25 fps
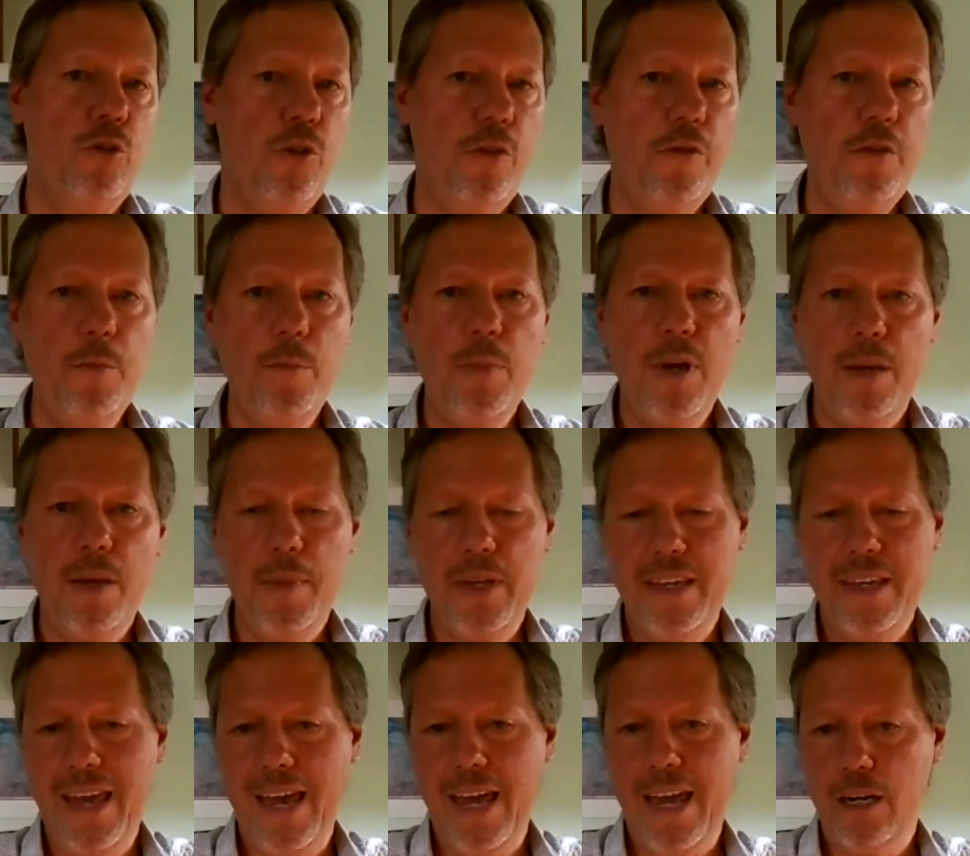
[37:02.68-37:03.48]
driven by
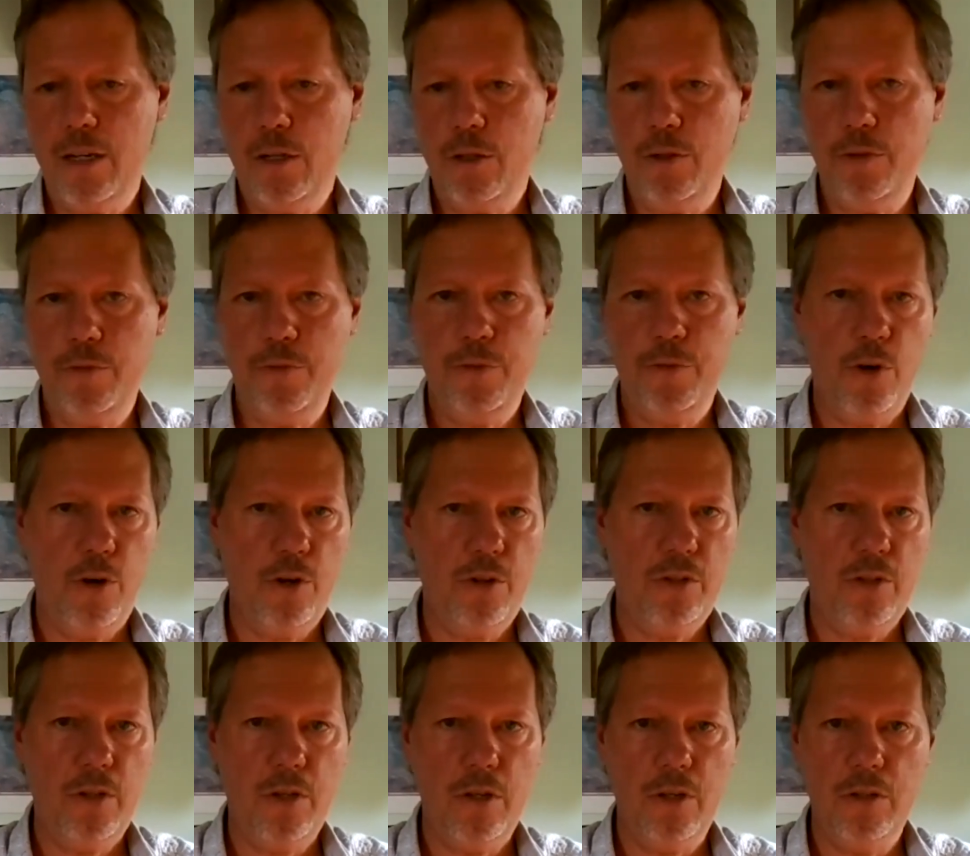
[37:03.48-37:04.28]
mechanical
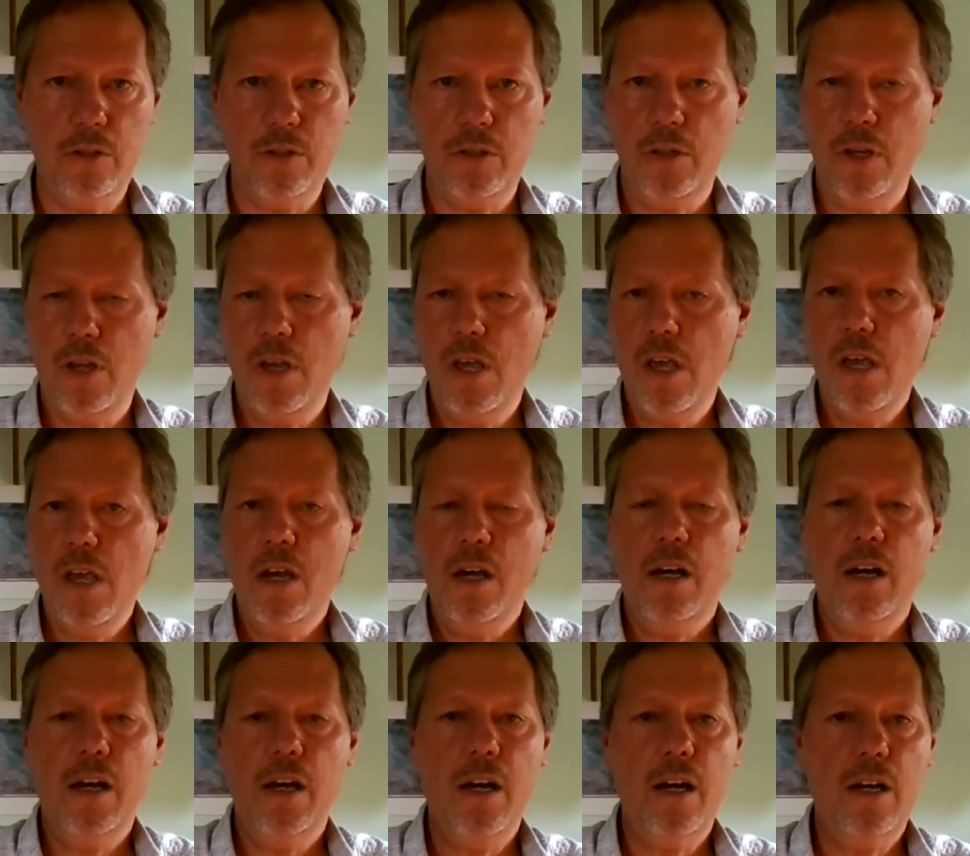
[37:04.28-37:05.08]
forces,
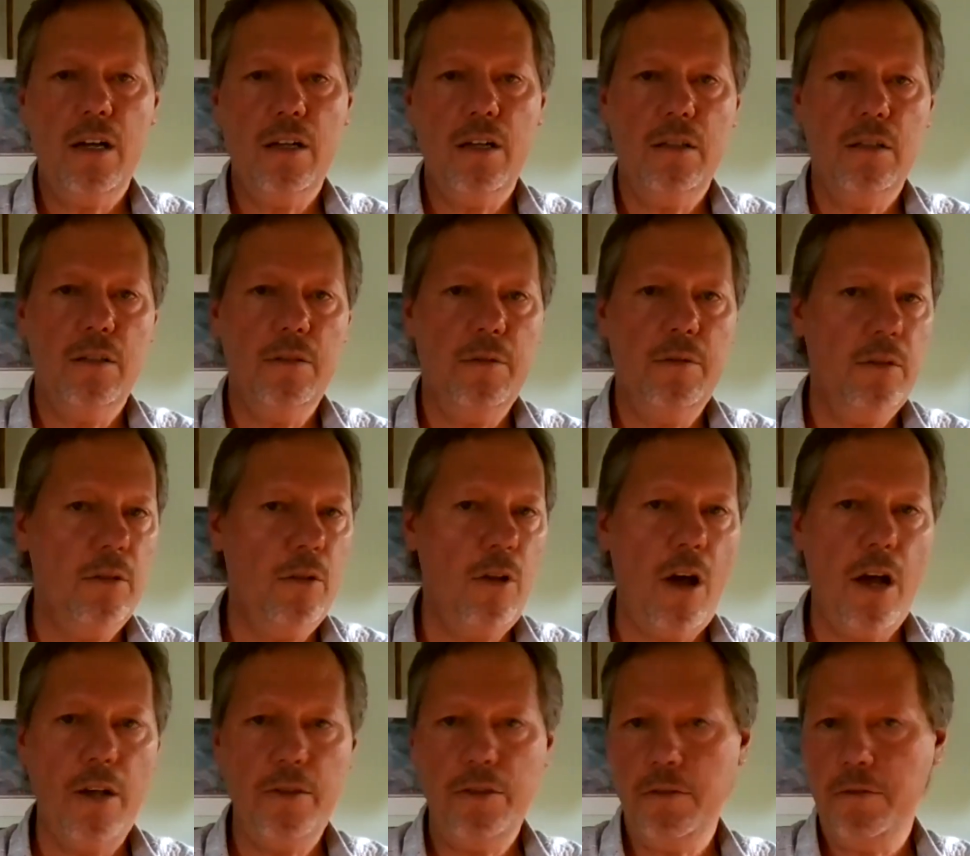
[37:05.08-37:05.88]
uh,
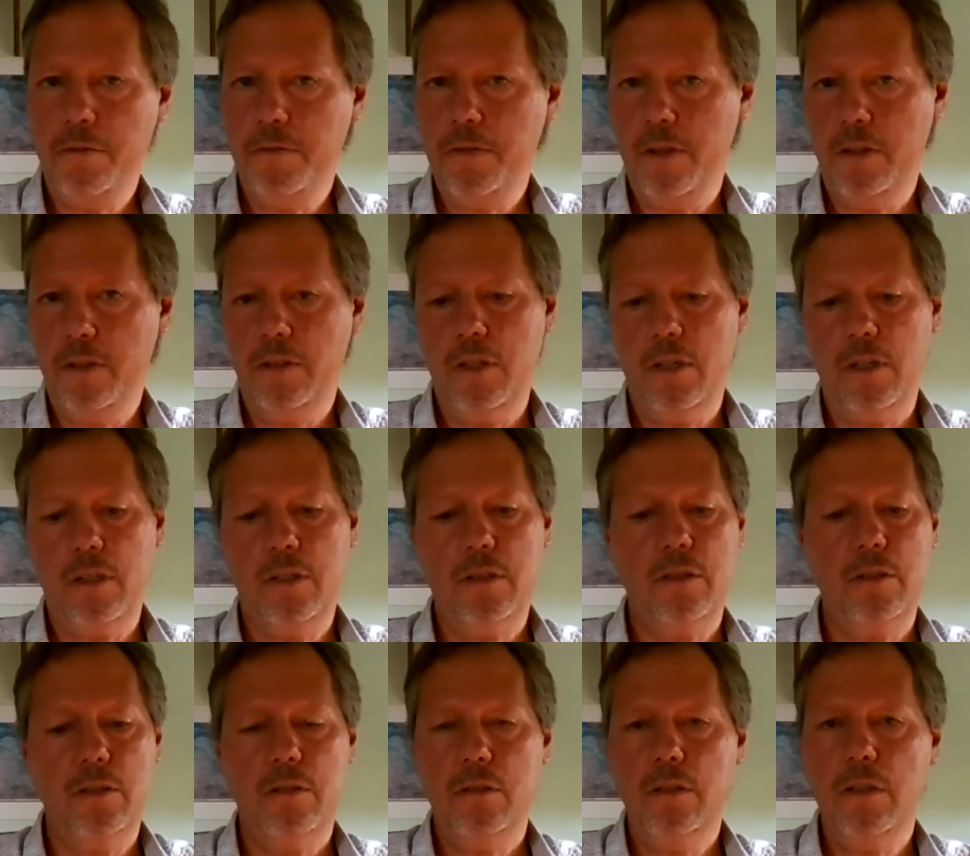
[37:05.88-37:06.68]
laws of
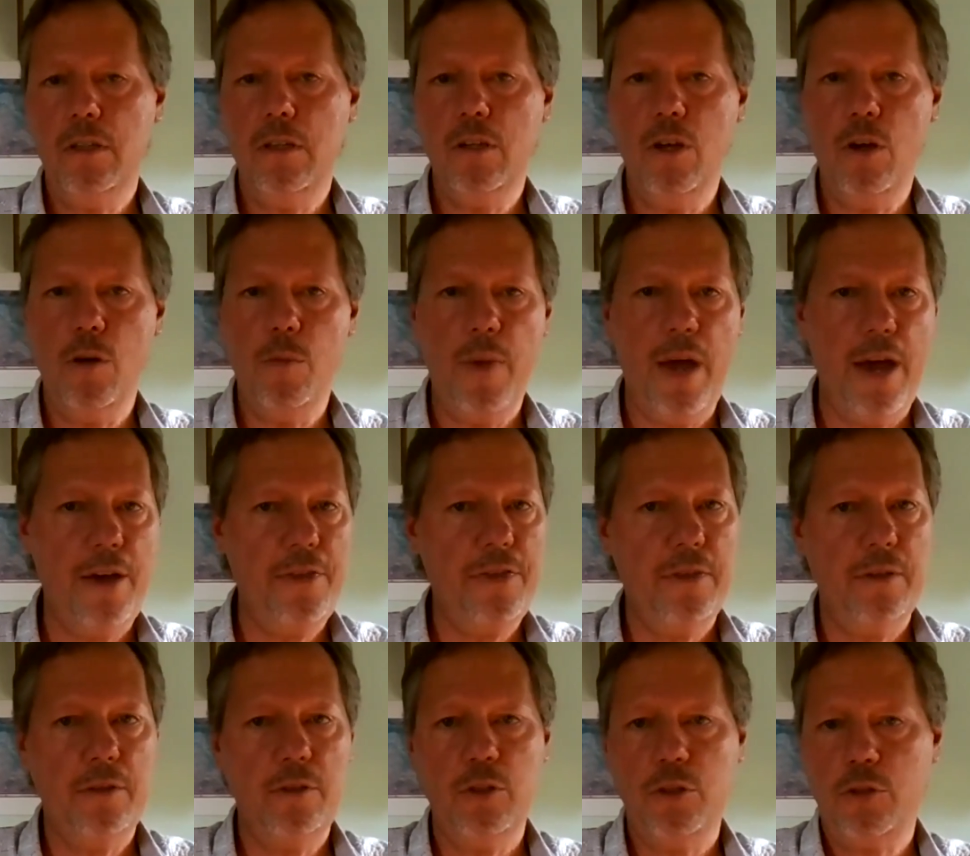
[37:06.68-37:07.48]
physics, you know,
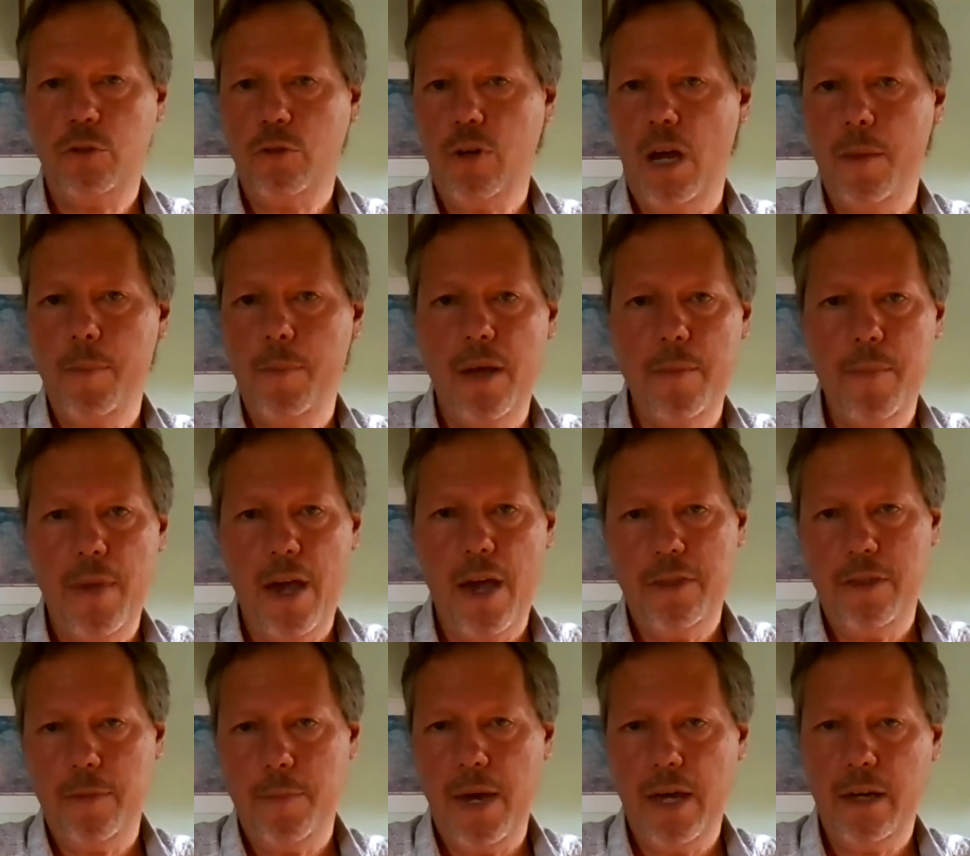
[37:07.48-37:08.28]
math described by
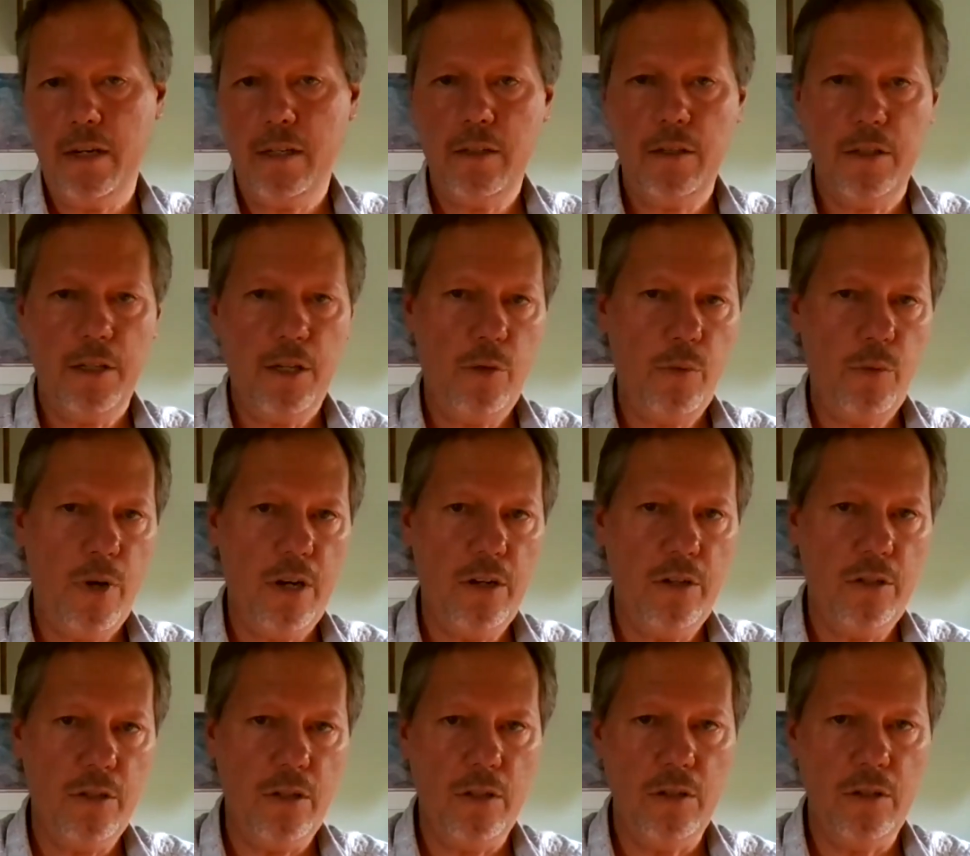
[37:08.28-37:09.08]
mathematical
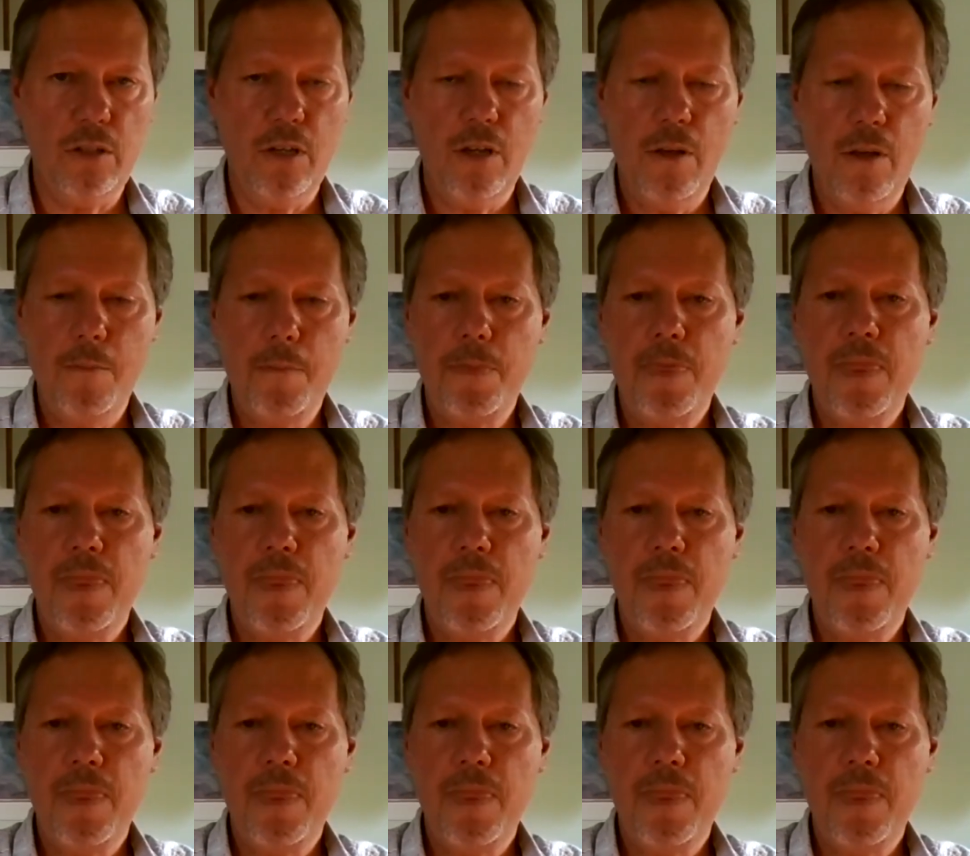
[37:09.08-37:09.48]
equations.